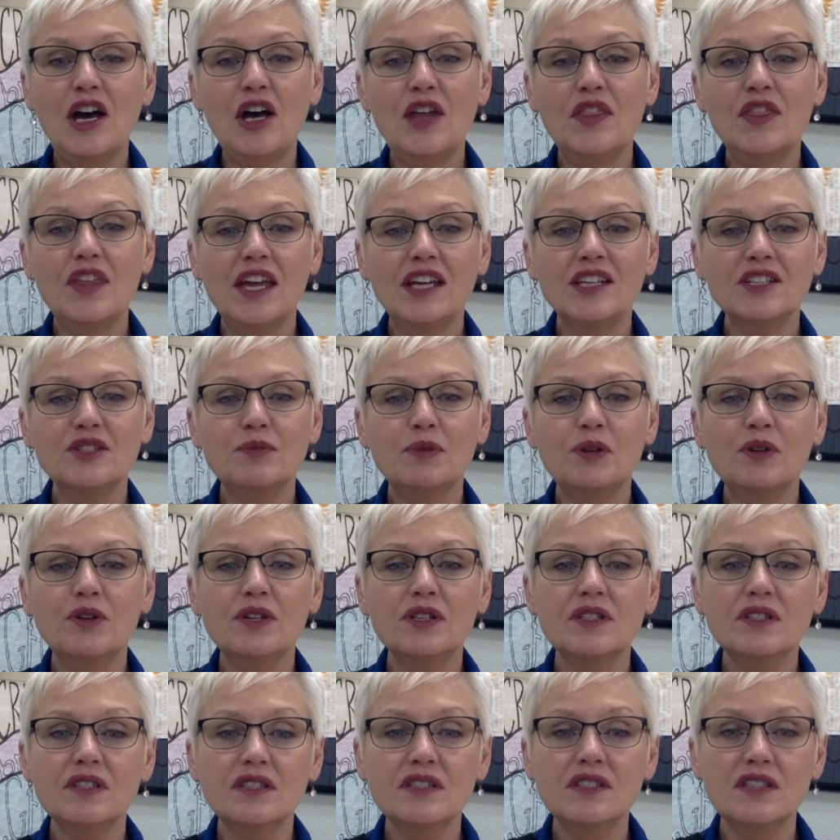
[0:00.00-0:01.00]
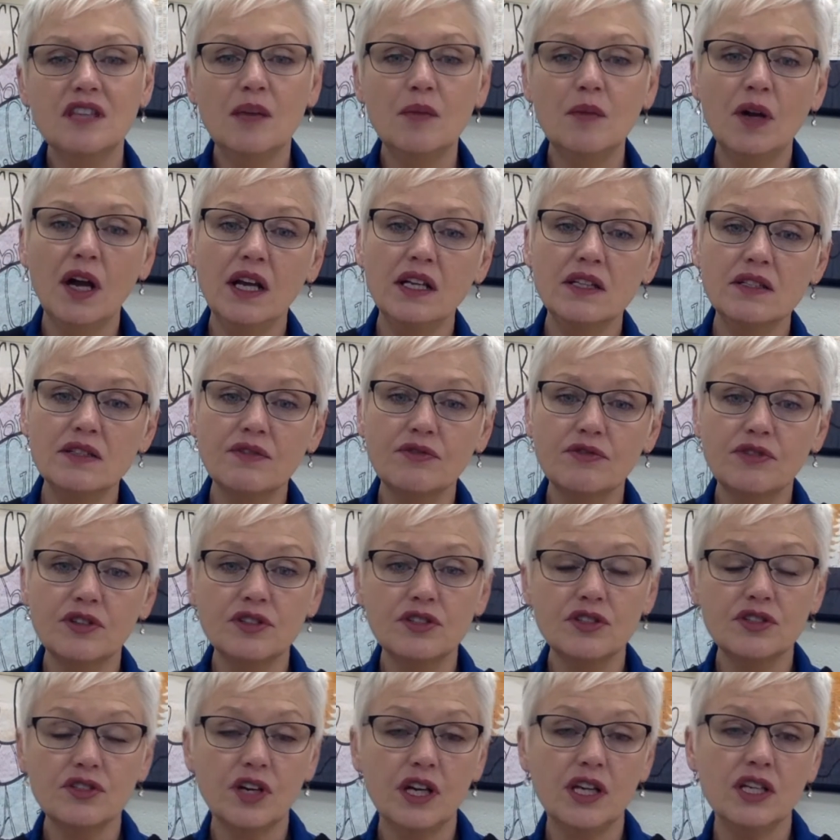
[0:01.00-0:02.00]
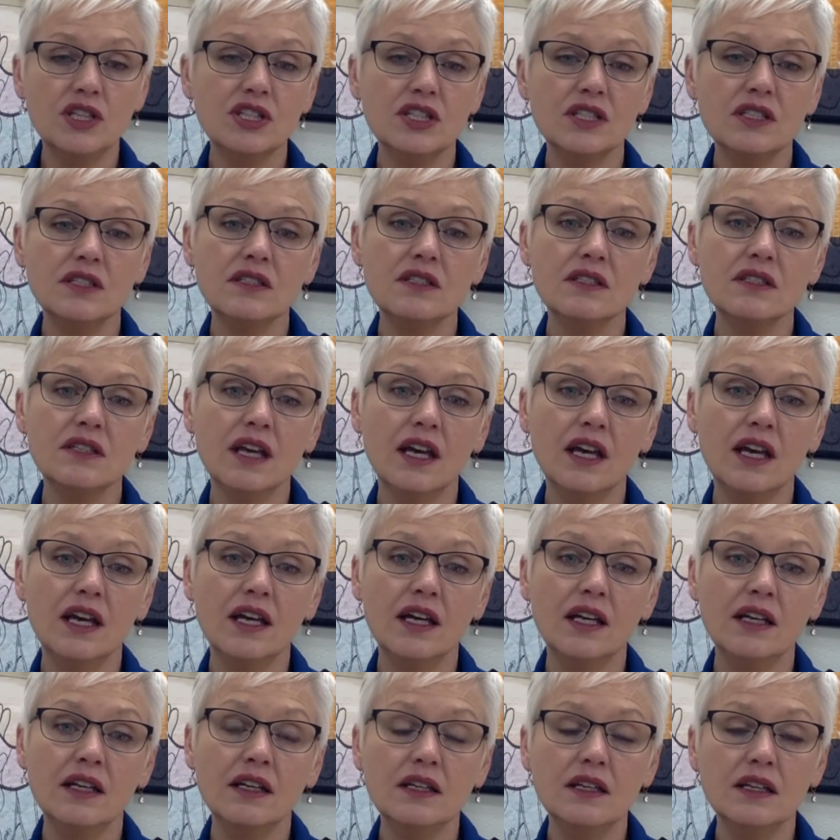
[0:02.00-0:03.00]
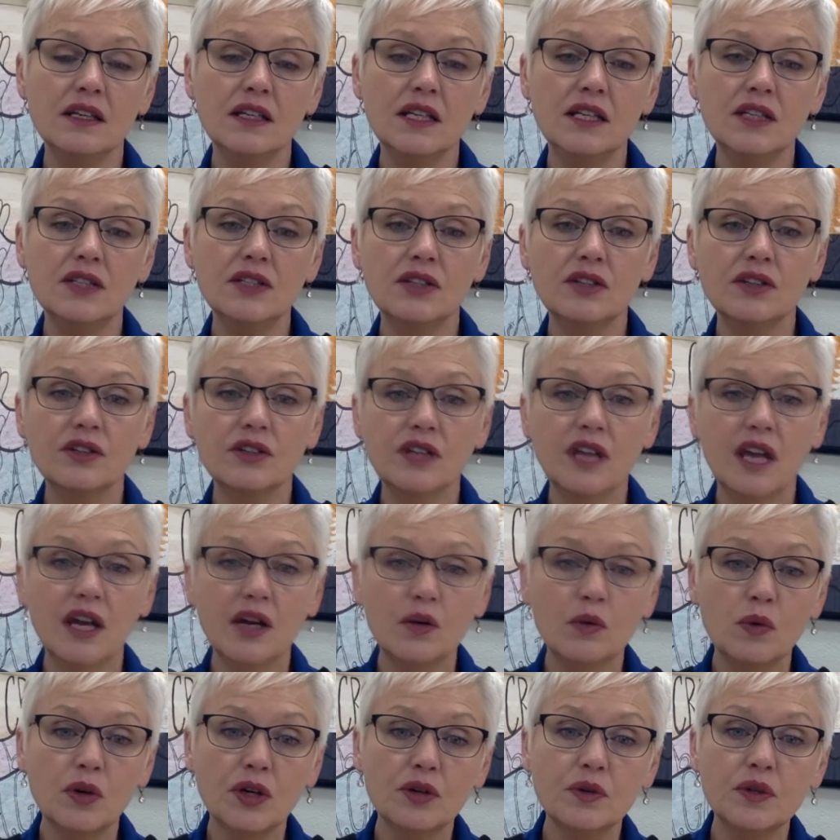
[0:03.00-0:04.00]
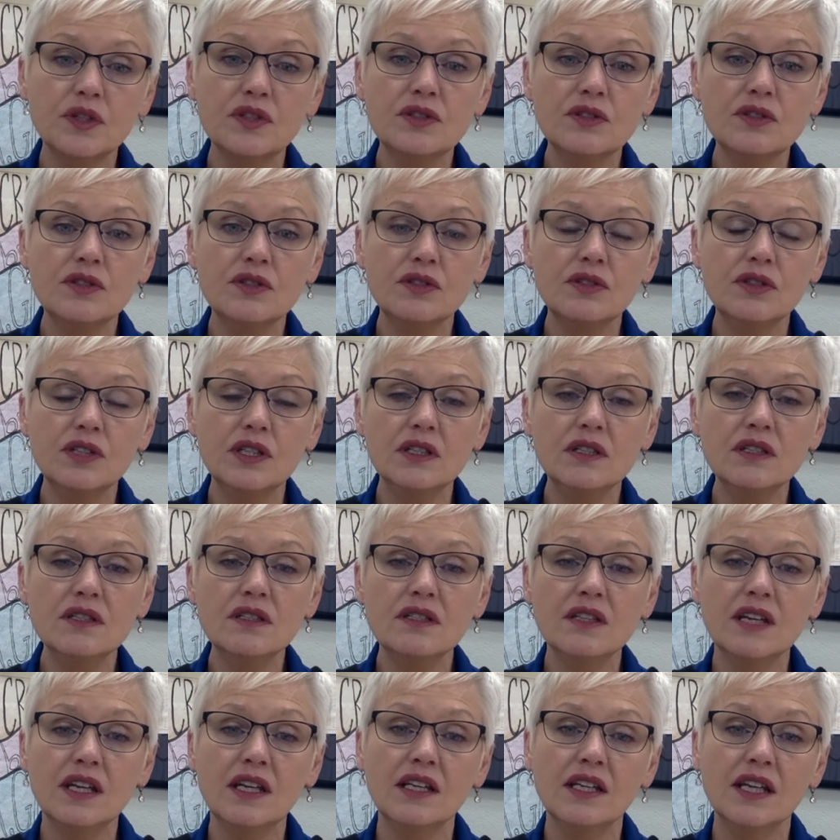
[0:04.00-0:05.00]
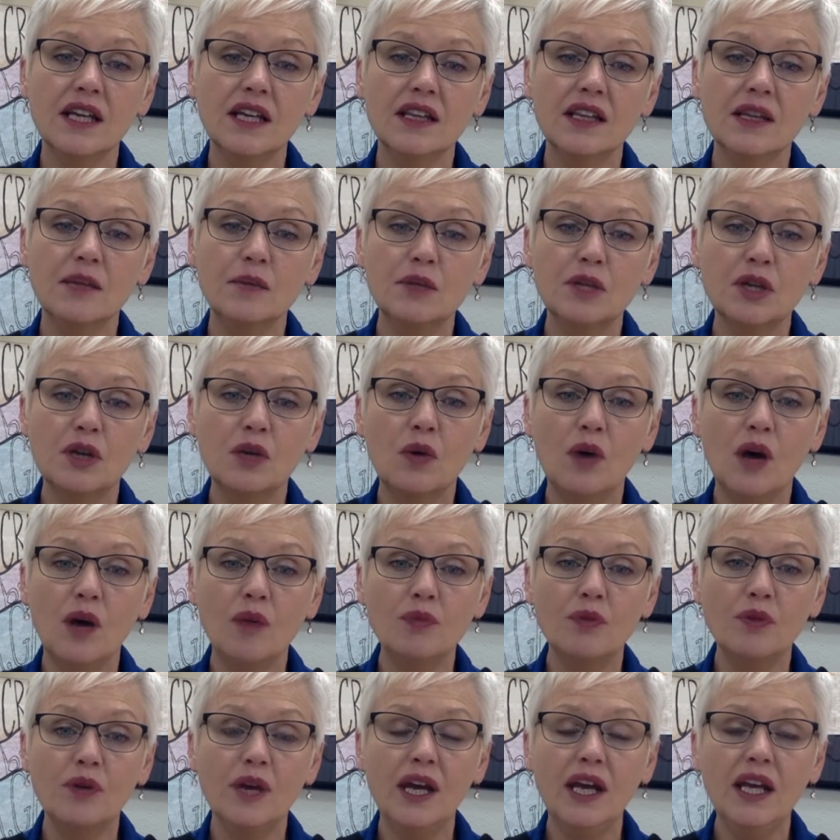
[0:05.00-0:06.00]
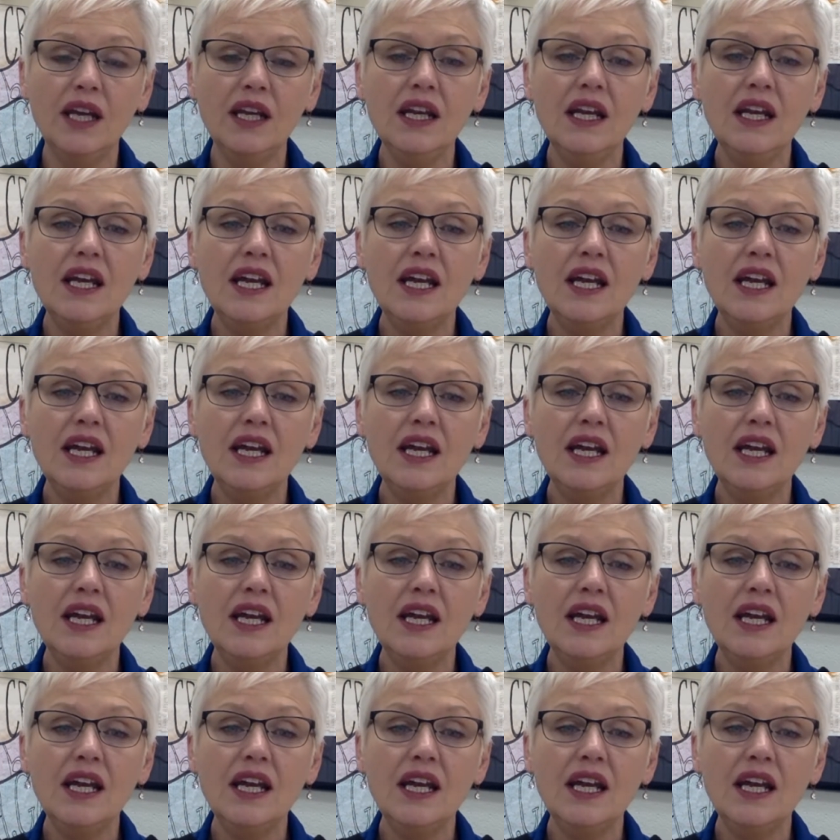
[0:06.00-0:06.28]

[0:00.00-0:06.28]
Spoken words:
they experience the same kinds of frustrations and need to learn how to work with students and get them to cooperate.